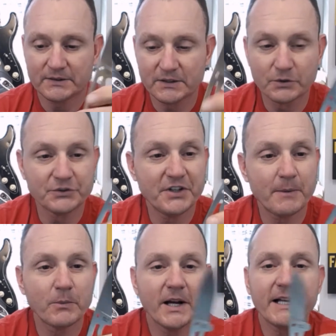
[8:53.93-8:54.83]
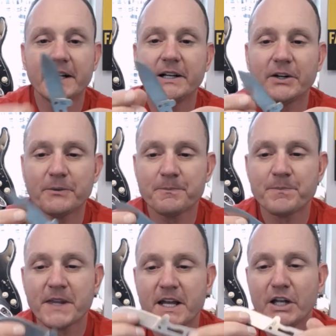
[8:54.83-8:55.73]
little gem right here,
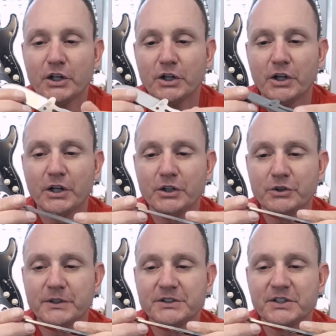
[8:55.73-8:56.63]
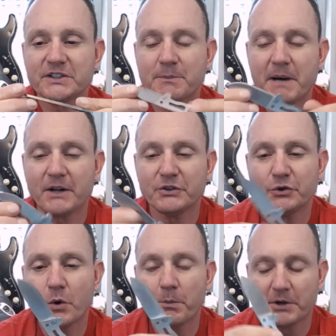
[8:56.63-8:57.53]
you can just about
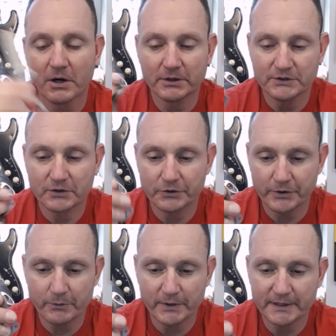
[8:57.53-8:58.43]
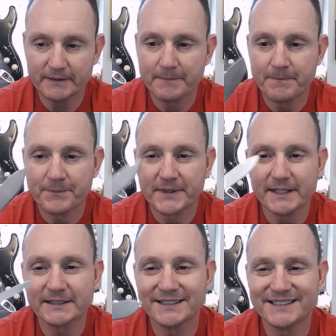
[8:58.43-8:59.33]
do open heart surgery with it.
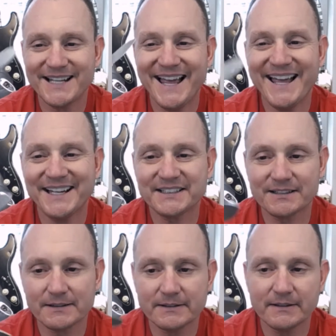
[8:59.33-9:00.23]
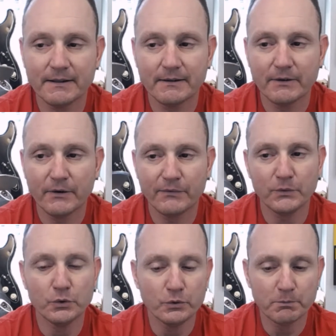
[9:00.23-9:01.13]
This is an excellent
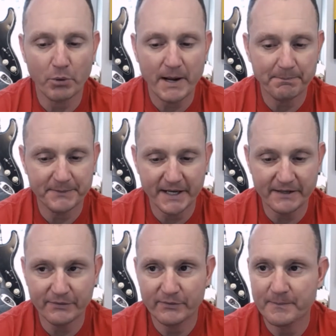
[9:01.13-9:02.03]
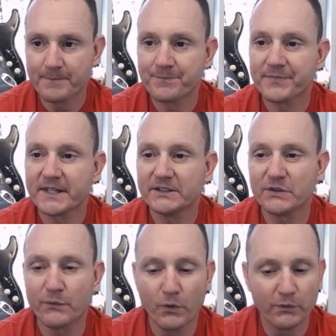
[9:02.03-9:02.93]
food prep knife. It's a
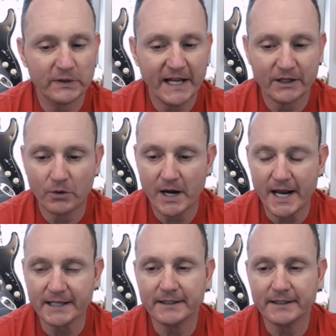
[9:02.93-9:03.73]
full flat grind.